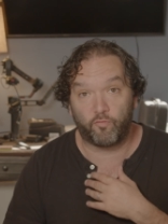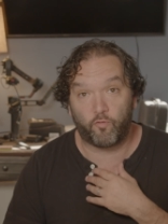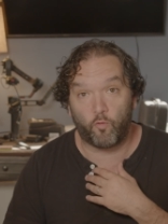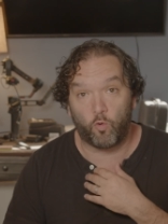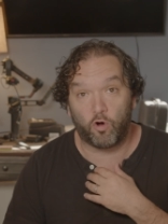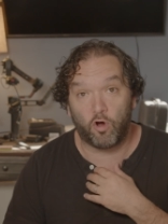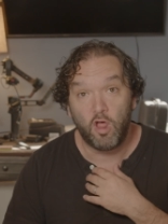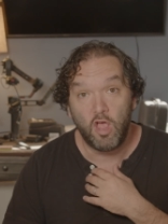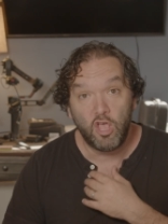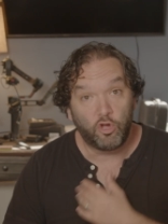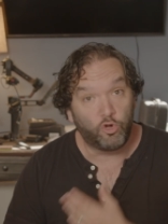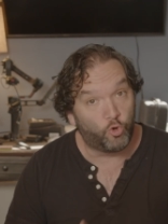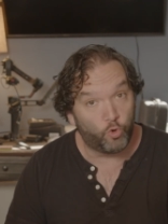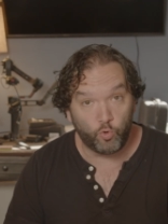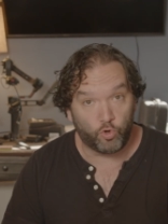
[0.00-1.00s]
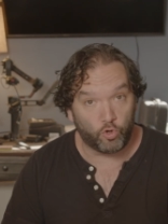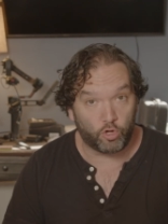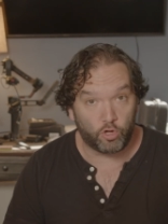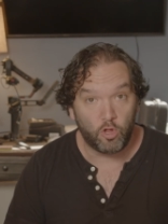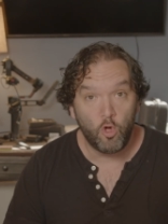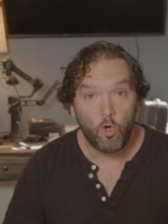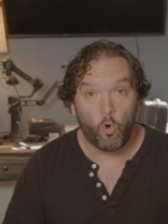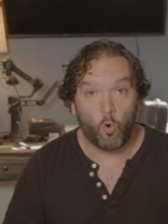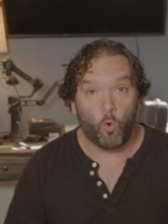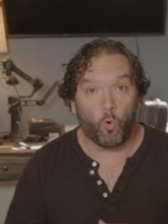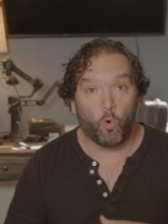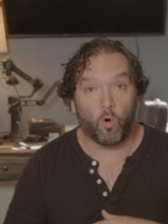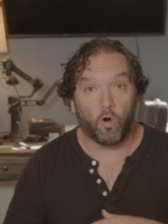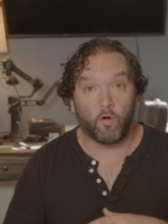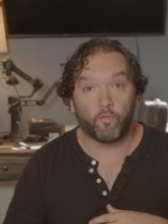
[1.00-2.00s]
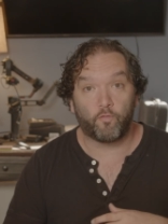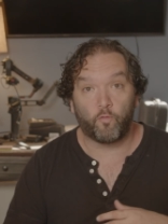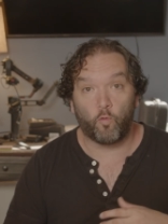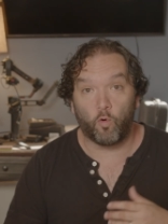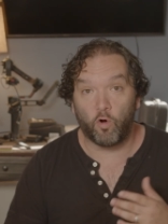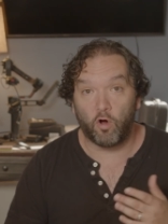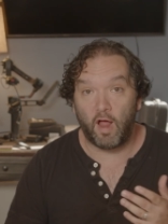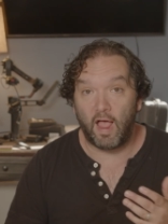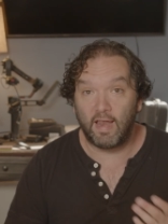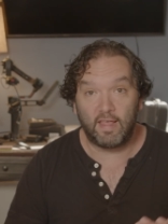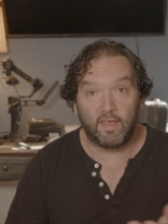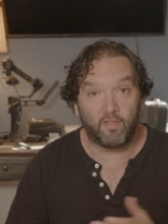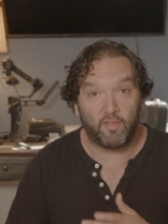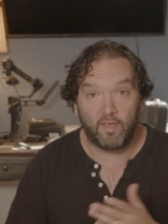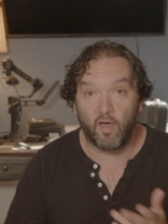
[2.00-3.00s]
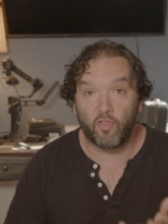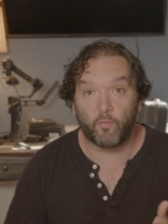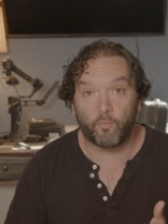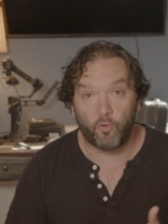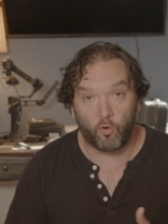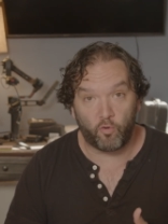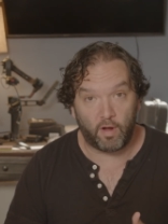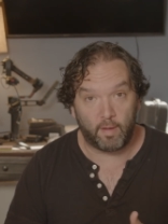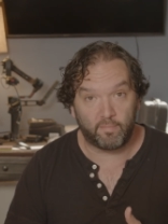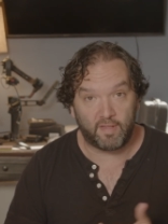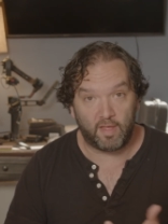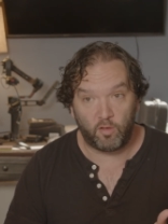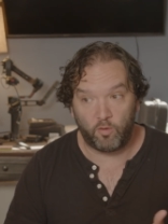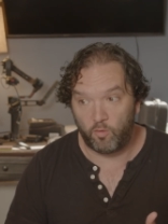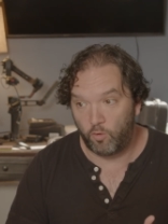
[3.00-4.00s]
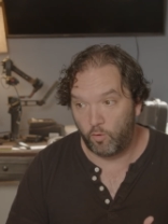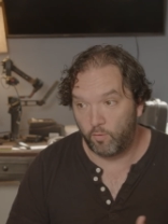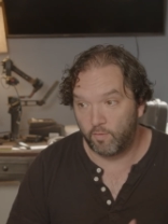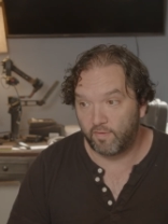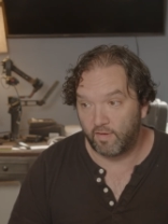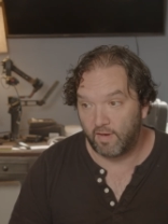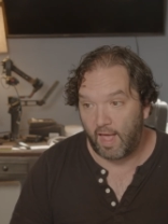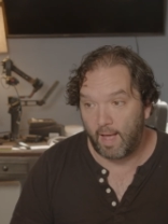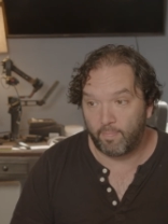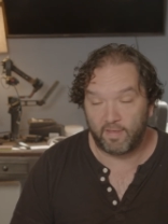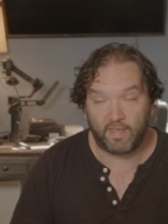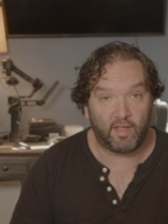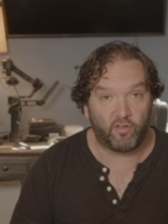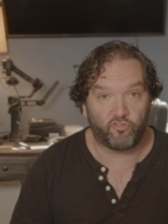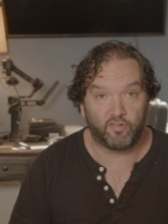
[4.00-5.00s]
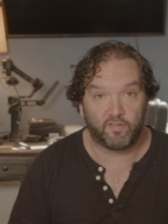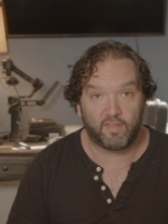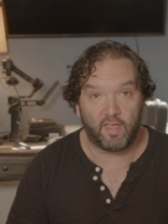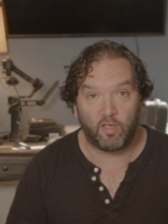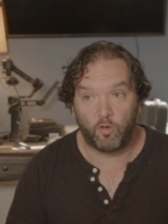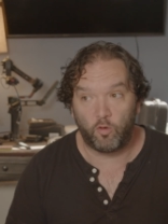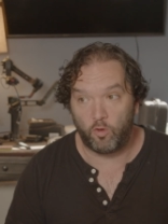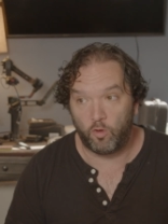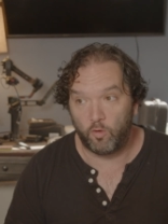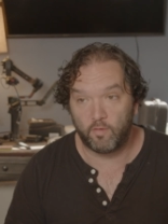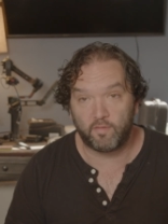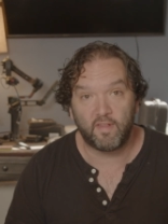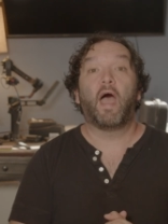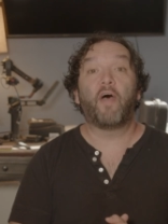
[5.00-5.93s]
for Google or for any of the other programs that you use and applications that you use.